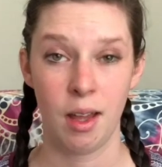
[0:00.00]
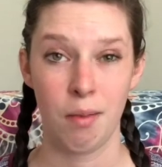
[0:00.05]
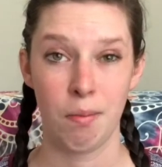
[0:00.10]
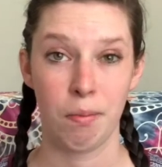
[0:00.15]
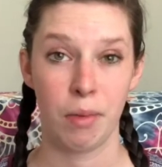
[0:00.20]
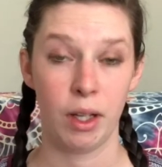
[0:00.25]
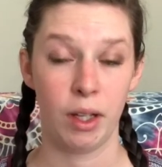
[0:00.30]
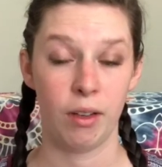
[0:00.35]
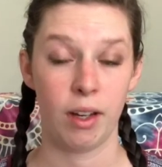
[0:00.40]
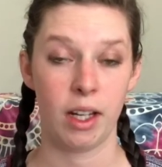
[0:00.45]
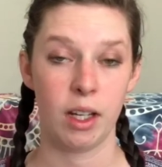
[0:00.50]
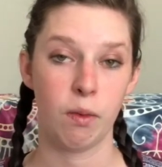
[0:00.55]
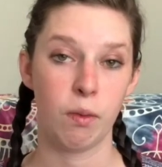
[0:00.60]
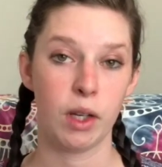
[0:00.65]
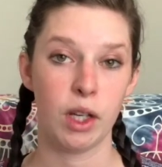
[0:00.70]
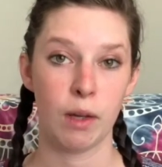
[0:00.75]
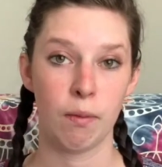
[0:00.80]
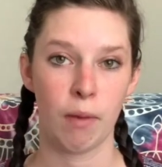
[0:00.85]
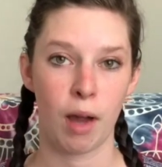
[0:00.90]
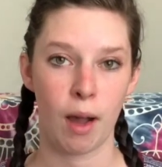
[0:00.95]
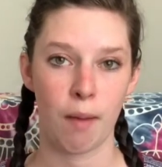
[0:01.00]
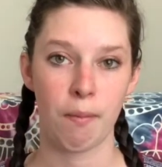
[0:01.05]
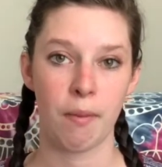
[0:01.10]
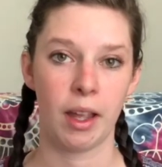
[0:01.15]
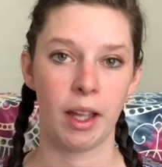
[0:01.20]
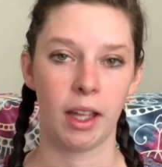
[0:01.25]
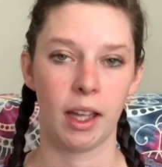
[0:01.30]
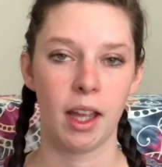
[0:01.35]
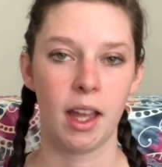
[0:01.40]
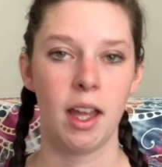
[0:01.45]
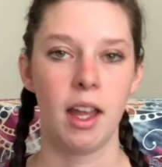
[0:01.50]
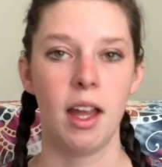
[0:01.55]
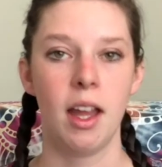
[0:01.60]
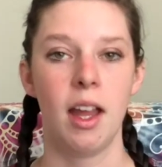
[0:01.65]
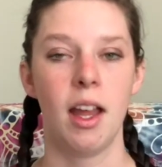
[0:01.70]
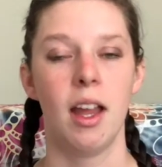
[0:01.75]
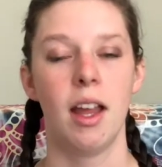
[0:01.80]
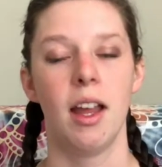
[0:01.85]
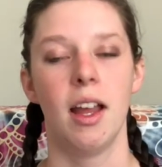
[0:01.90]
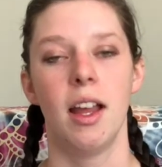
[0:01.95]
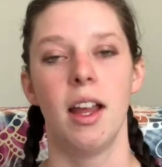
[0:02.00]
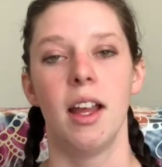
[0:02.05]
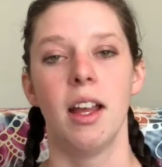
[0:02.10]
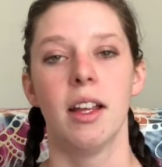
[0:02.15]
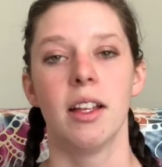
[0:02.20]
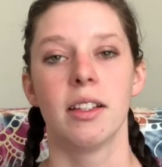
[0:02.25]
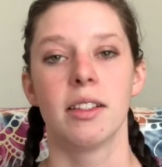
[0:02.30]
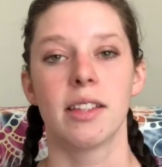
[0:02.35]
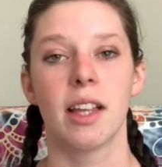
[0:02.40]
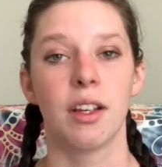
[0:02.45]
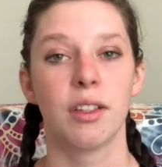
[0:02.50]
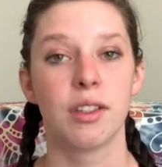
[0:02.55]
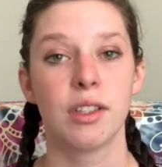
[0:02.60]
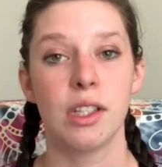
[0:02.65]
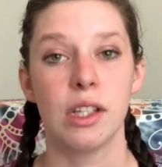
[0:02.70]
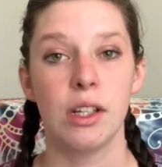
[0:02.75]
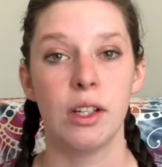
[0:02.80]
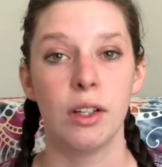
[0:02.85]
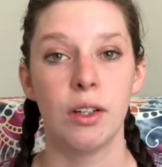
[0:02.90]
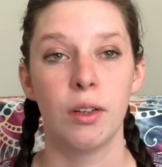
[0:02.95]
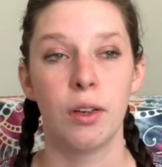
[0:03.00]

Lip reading: But you ready? When your mom tells you,